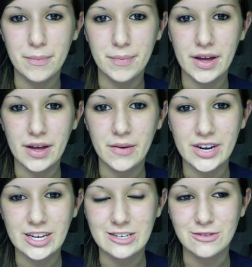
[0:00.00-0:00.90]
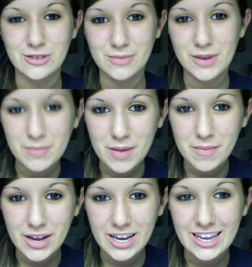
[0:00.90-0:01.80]
But when I do spend my
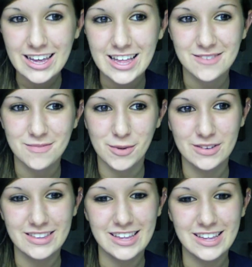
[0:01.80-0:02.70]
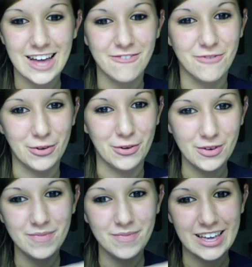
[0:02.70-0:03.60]
money, it's mostly on
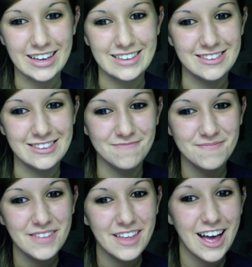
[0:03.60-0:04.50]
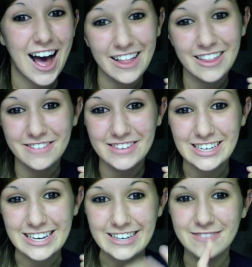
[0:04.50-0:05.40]
food because I love to
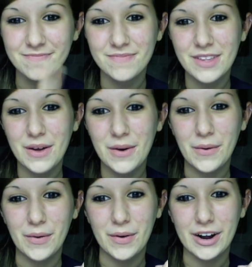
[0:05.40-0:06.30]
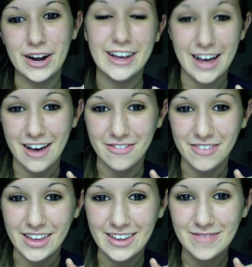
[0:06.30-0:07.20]
eat or
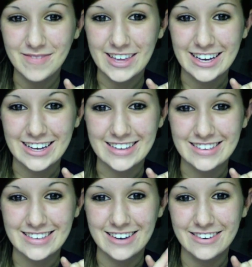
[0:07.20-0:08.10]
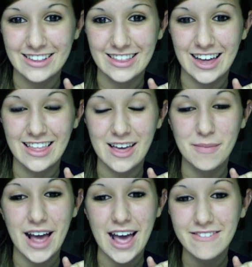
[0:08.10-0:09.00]
coffee because I drink a lot of that,
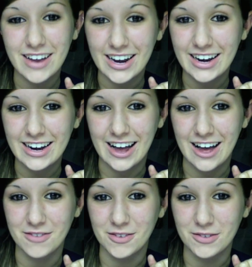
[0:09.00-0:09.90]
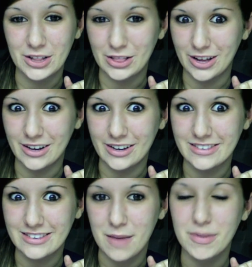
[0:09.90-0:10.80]
but I have not had coffee for the
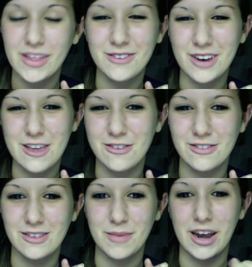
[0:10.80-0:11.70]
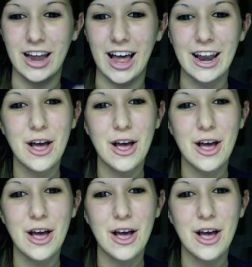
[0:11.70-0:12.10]
longest time. That's what I used to spend it on.